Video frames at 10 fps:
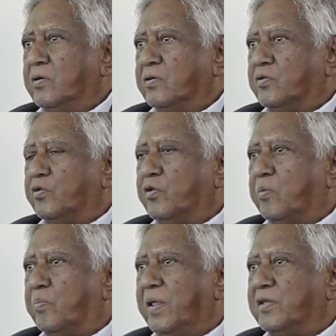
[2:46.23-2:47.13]
should
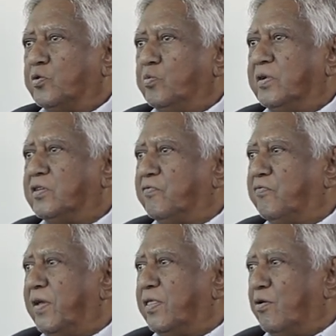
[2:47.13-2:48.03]
not place too much of
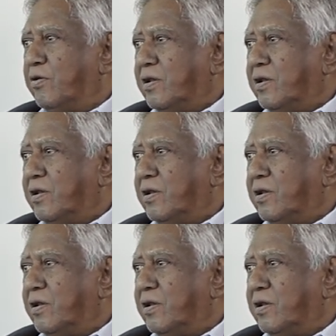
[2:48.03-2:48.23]
faith on